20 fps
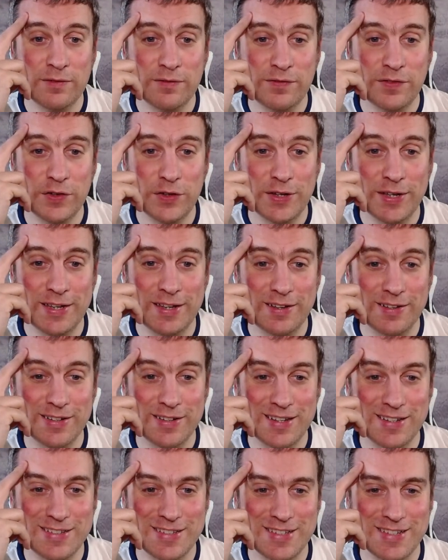footy. I
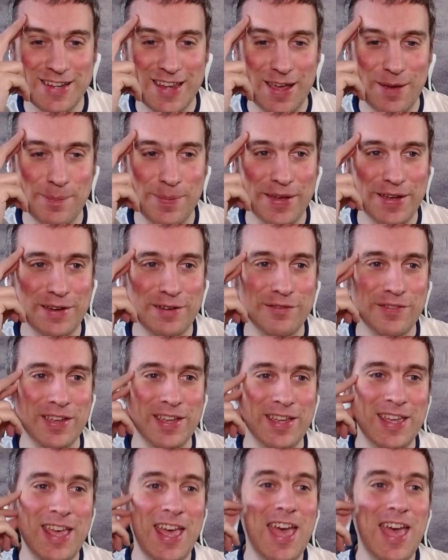just get a bit of it.